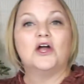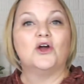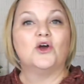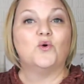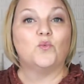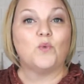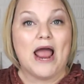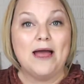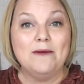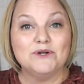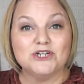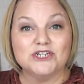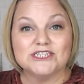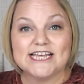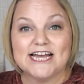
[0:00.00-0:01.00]
grab
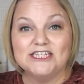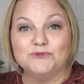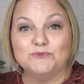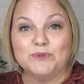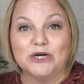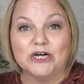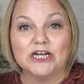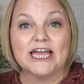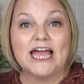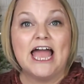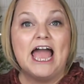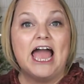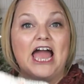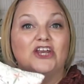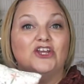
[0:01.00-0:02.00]
your sketchbook,
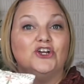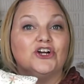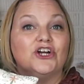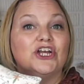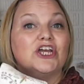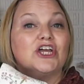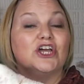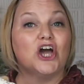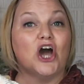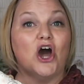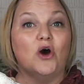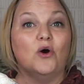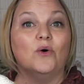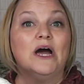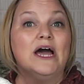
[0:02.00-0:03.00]
and you're going to
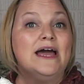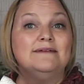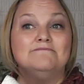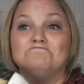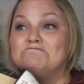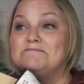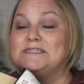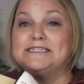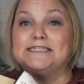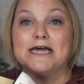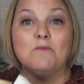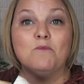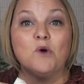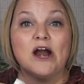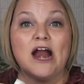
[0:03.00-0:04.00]
go
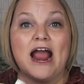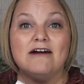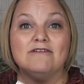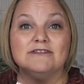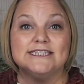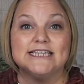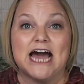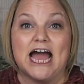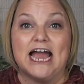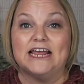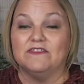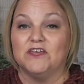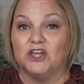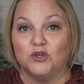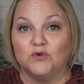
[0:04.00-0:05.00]
somewhere
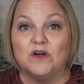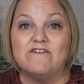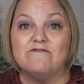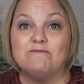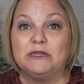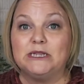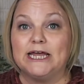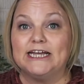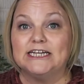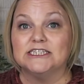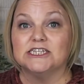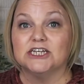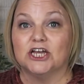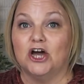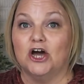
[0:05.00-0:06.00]
outside that you have planned
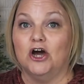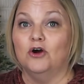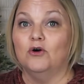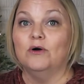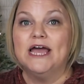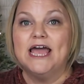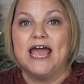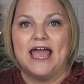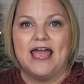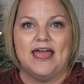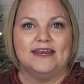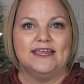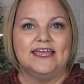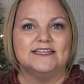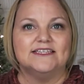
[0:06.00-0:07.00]
to go
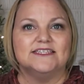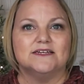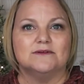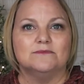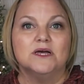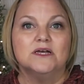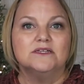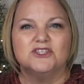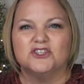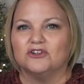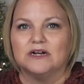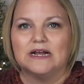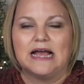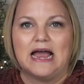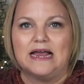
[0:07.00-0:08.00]
and get some
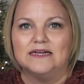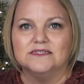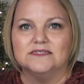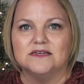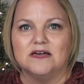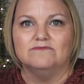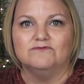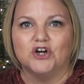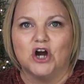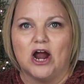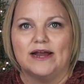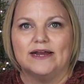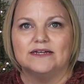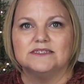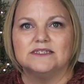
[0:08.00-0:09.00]
certain kinds
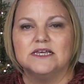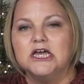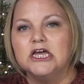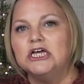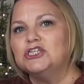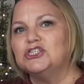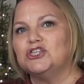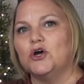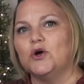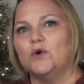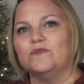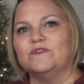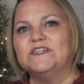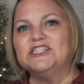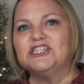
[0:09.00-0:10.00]
drawings. So
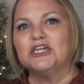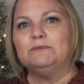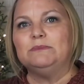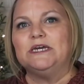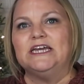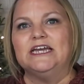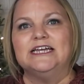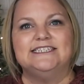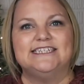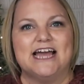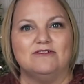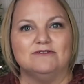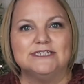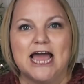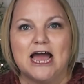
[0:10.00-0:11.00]
this could be
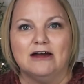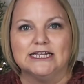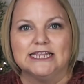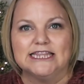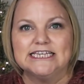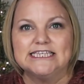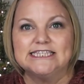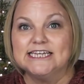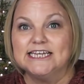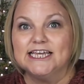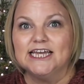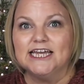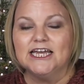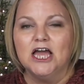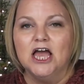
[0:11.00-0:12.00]
downtown in the
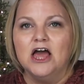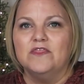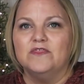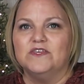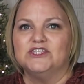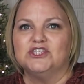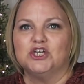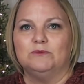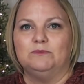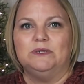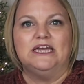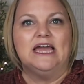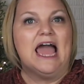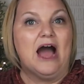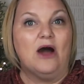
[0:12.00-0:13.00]
city, this could
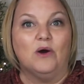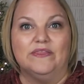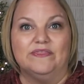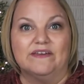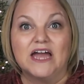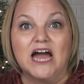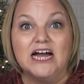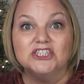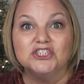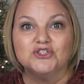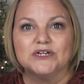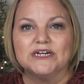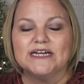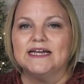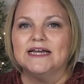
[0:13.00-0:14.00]
be out in the
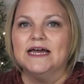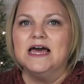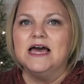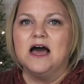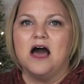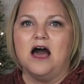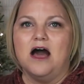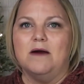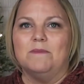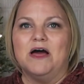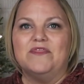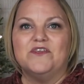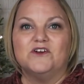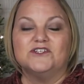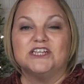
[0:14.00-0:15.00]
country. Um,
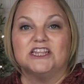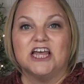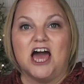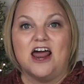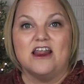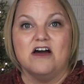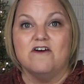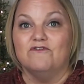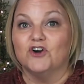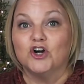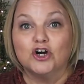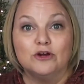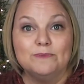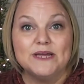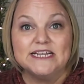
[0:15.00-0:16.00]
there's a lot of
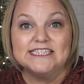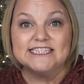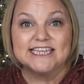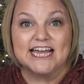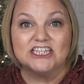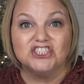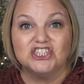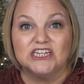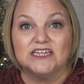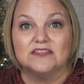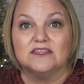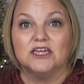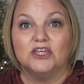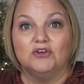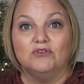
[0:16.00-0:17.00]
urban sketching
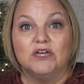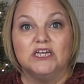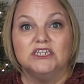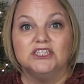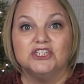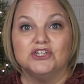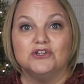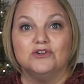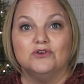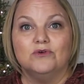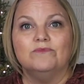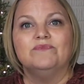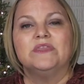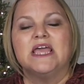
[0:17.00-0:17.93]
that you can do.